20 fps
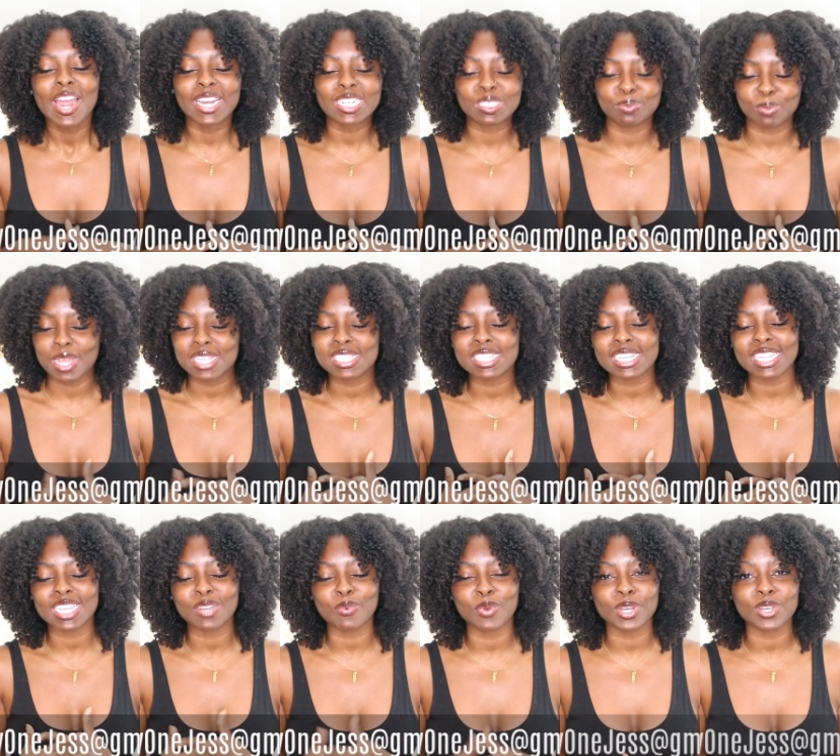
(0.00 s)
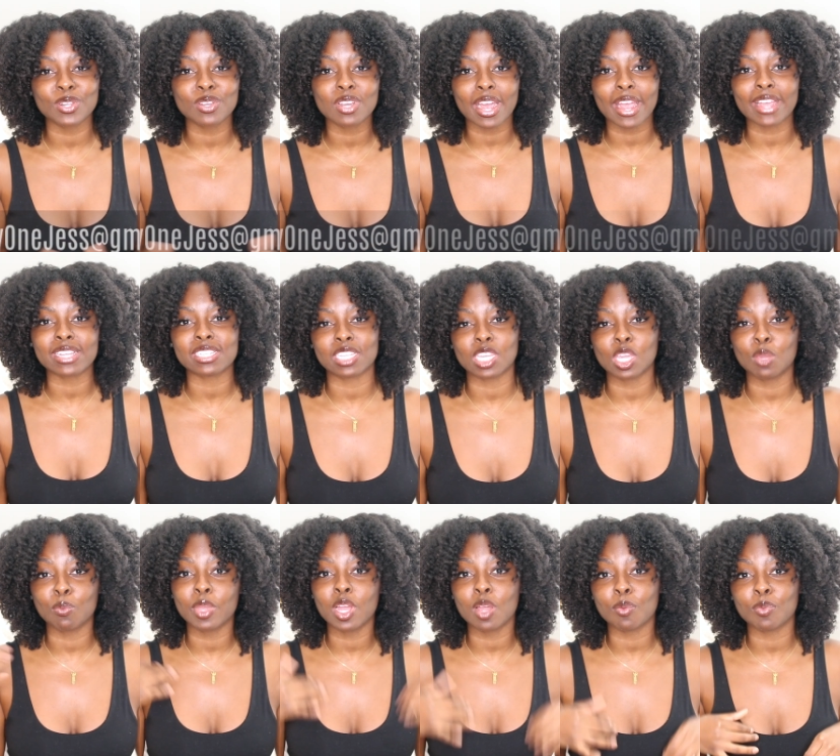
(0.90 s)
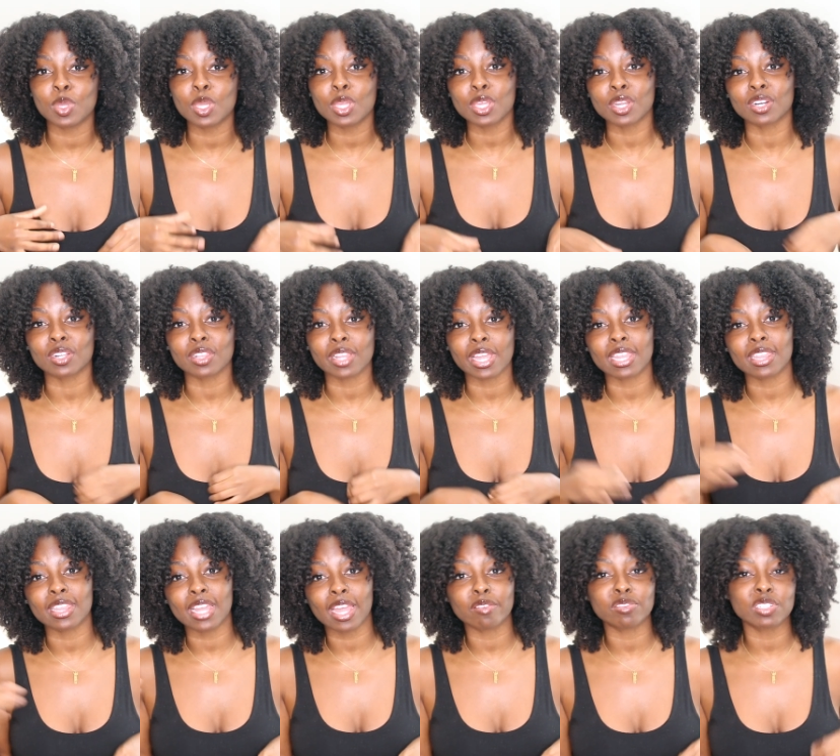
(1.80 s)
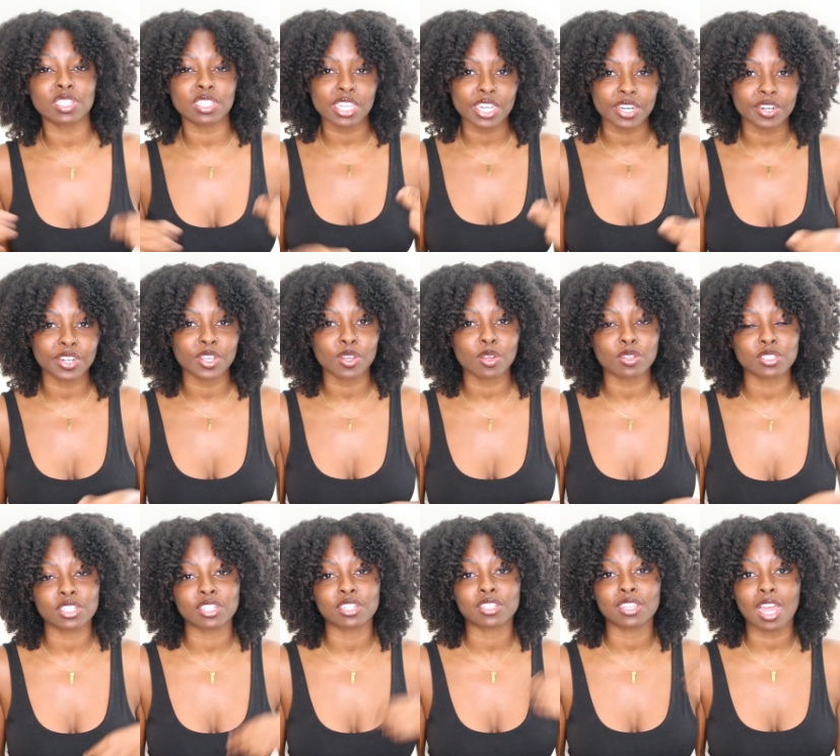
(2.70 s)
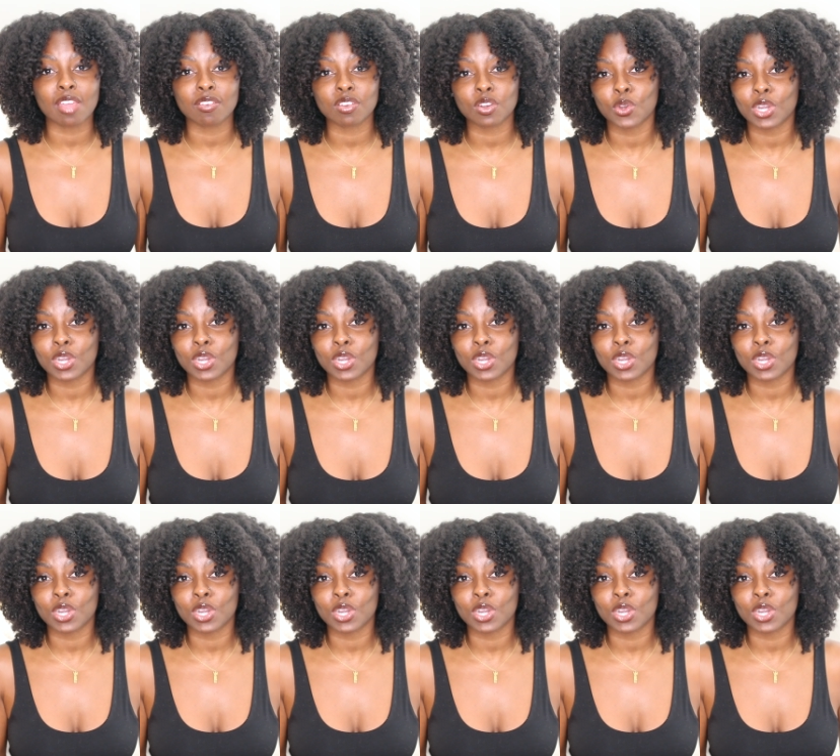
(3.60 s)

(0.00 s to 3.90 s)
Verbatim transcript: It's basically when you guys email me your like life scenarios and your life